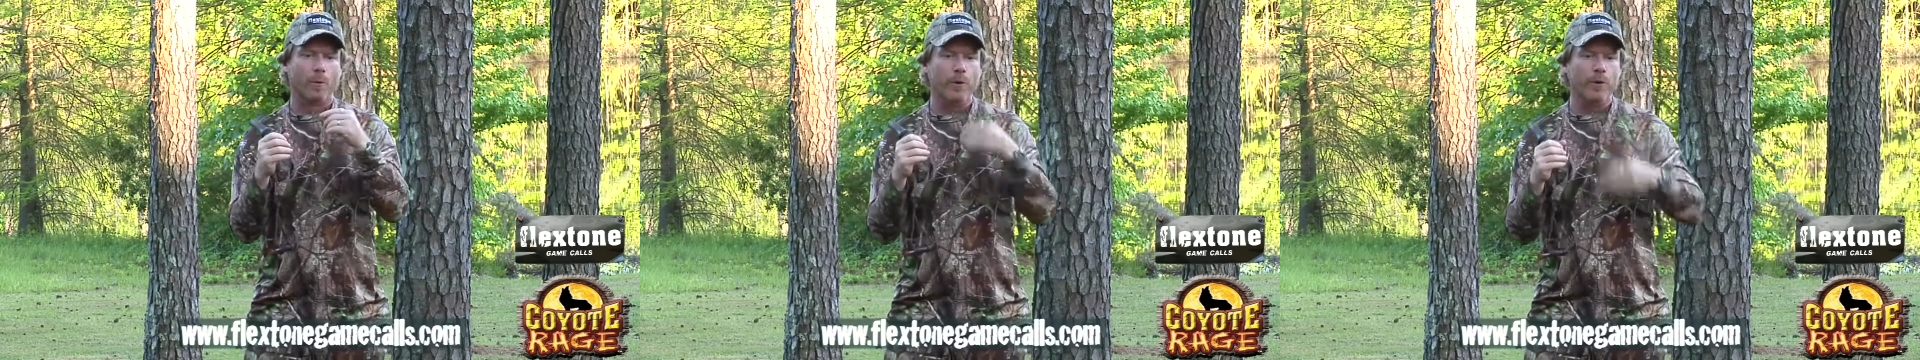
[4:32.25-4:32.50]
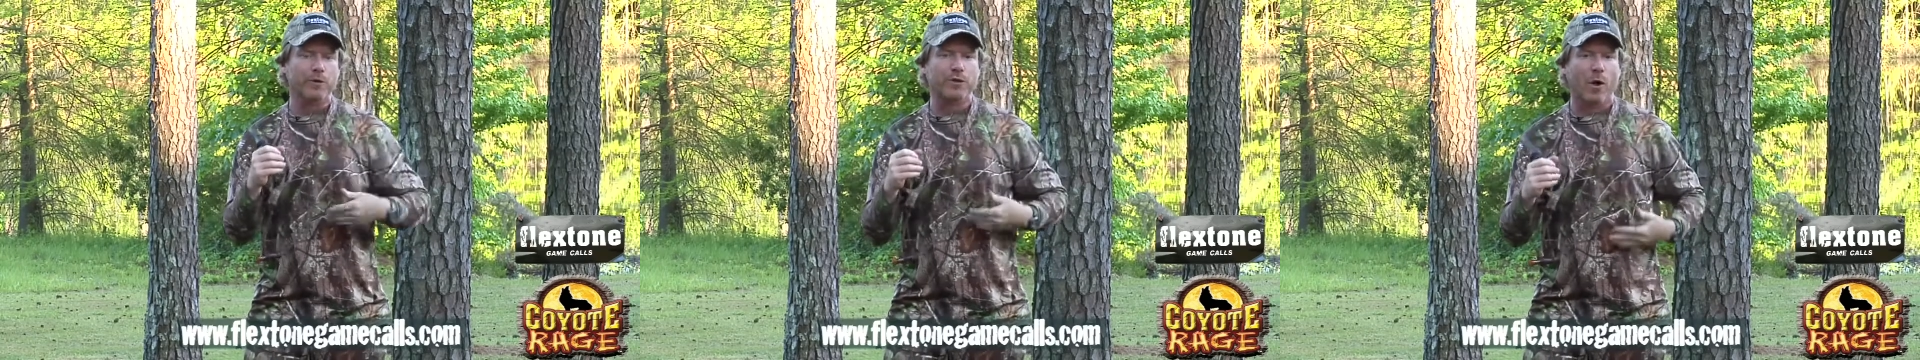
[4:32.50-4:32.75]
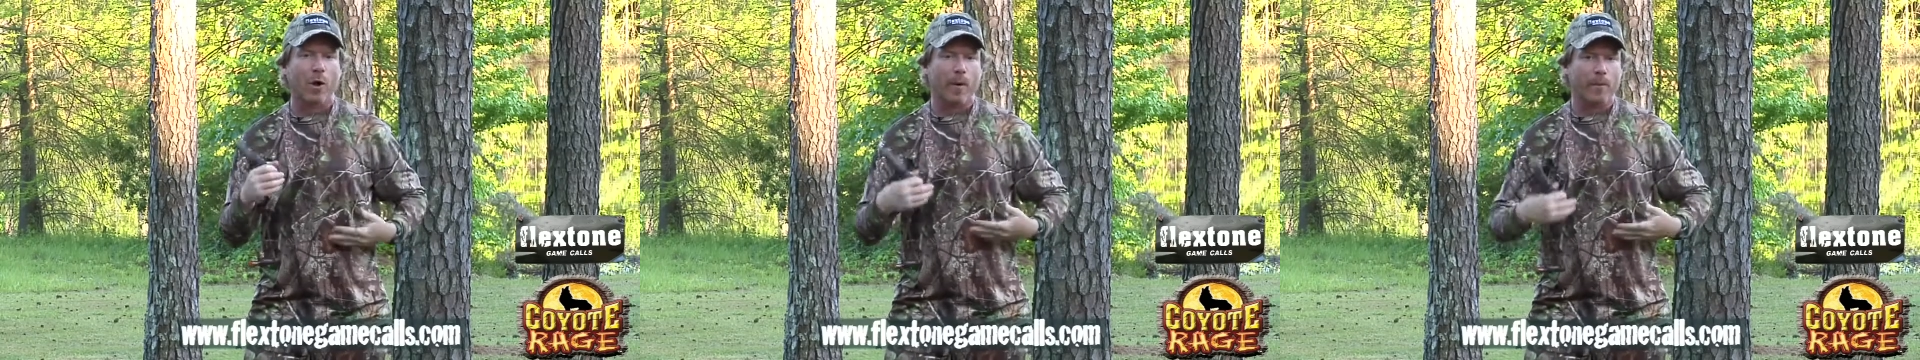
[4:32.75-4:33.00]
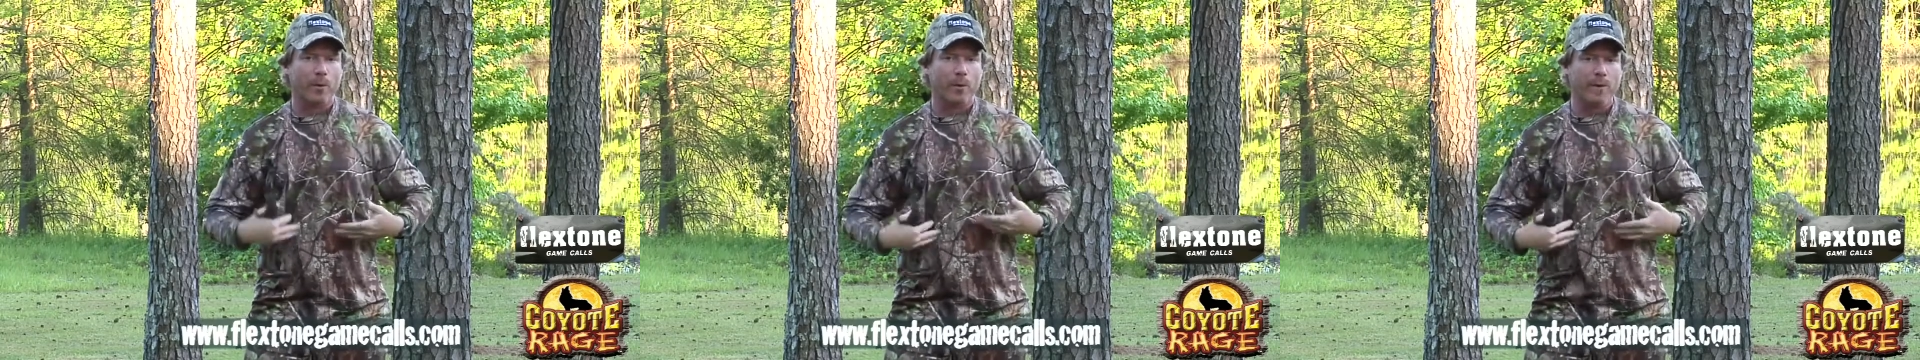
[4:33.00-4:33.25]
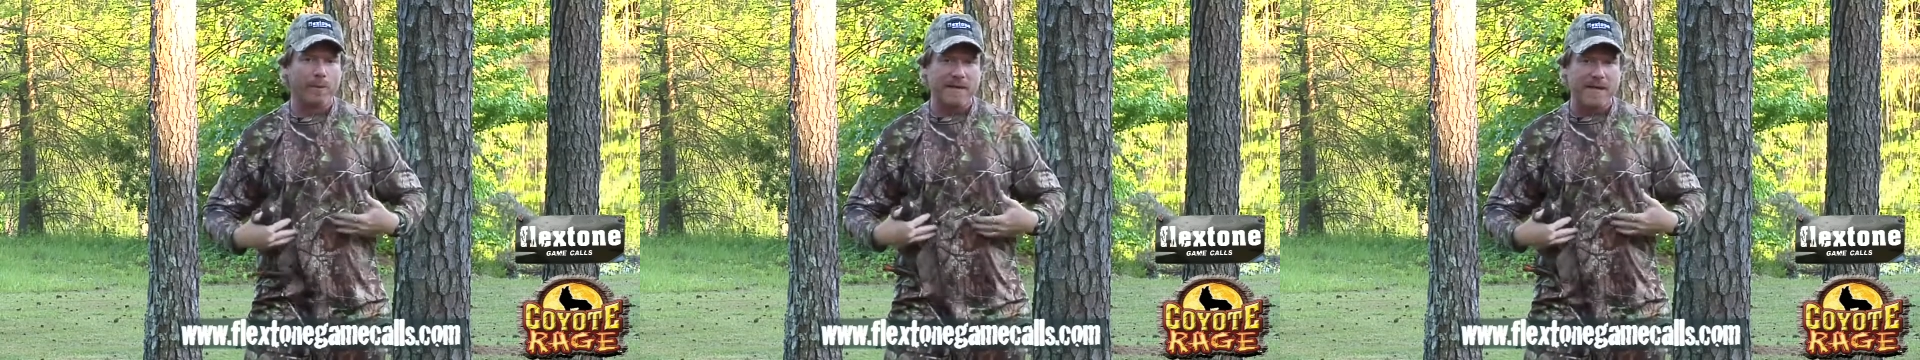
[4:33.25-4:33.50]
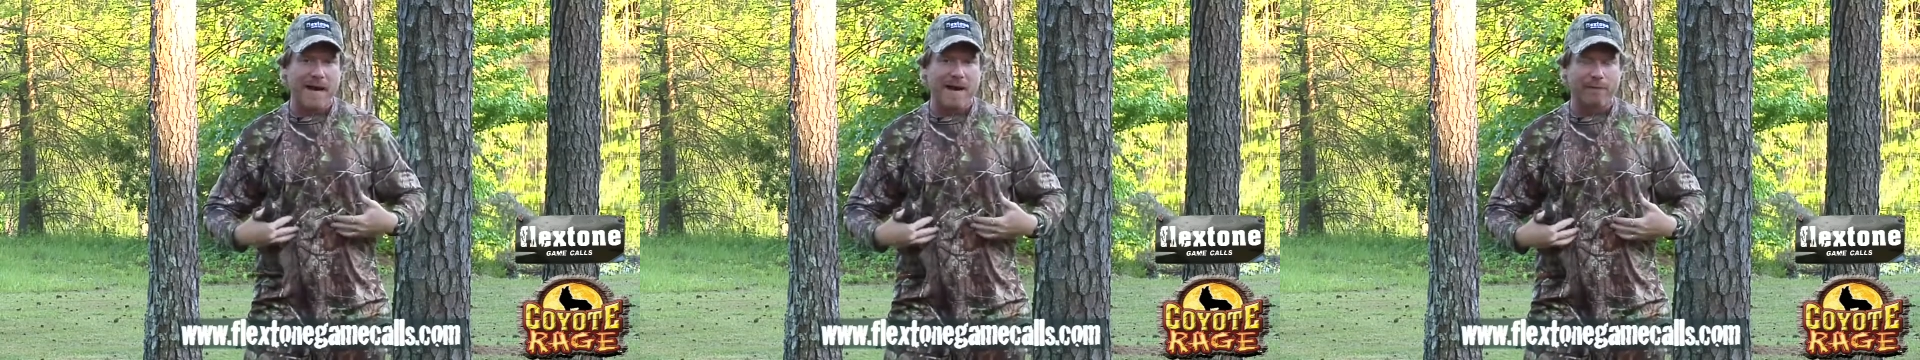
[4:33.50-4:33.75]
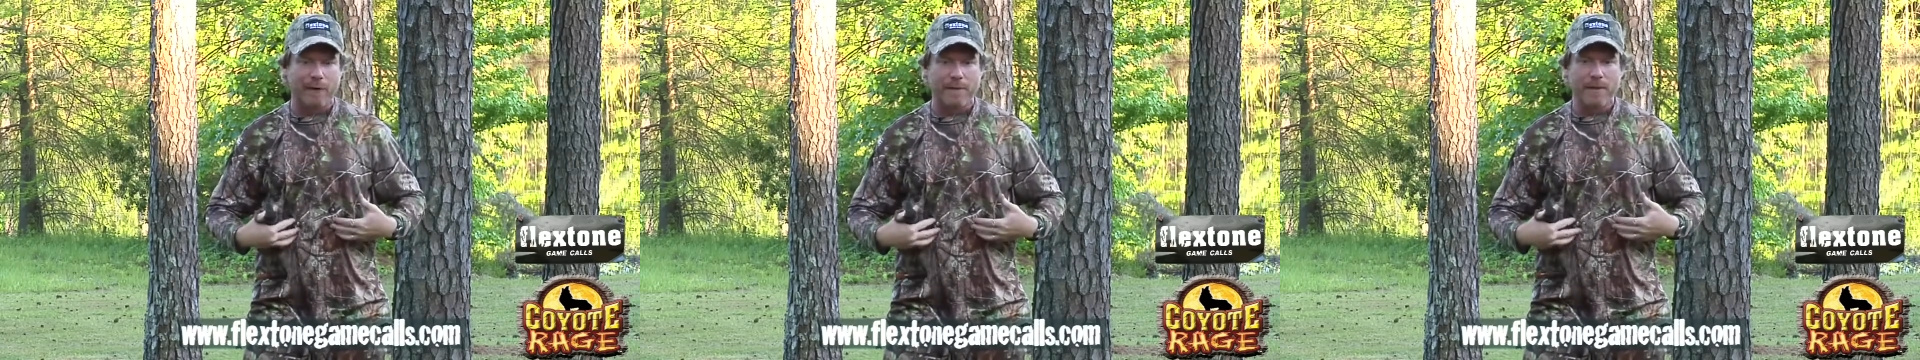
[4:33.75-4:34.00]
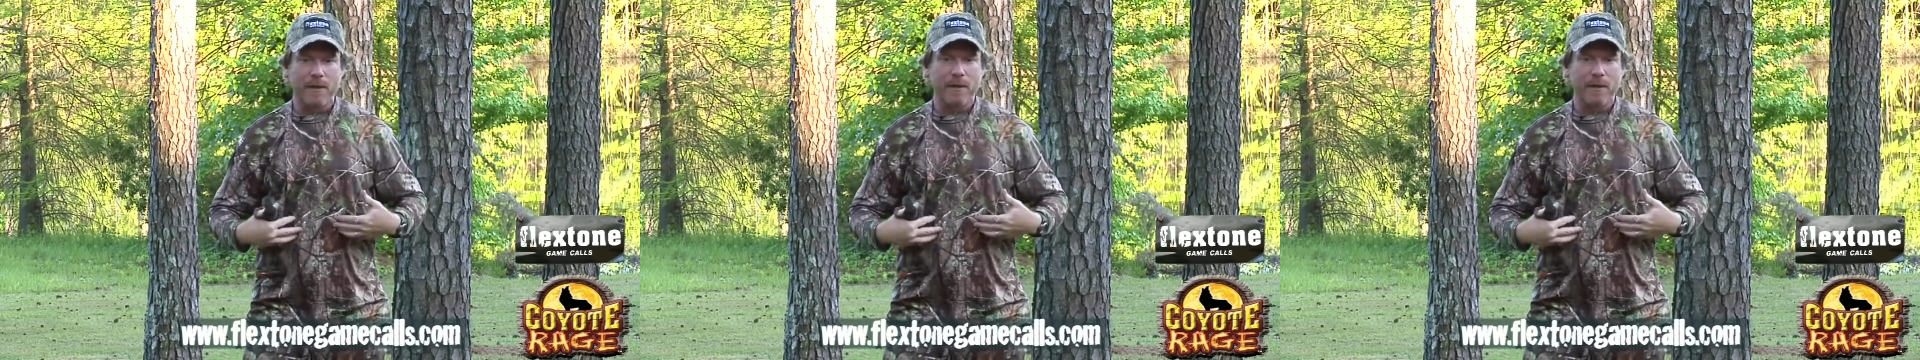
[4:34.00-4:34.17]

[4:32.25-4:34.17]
real sharp with my diaphragm,